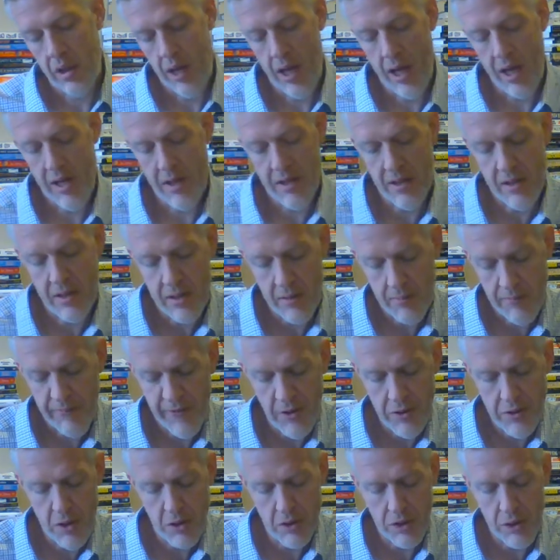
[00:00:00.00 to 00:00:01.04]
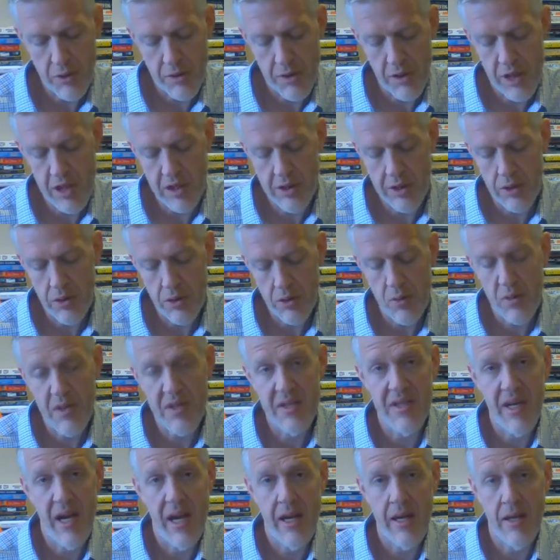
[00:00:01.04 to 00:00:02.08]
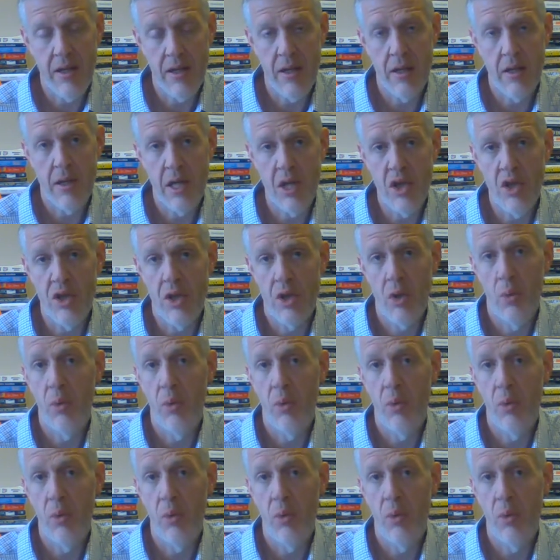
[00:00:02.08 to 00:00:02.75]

Okay. Footnote two thirty-two is citing Nietzsche,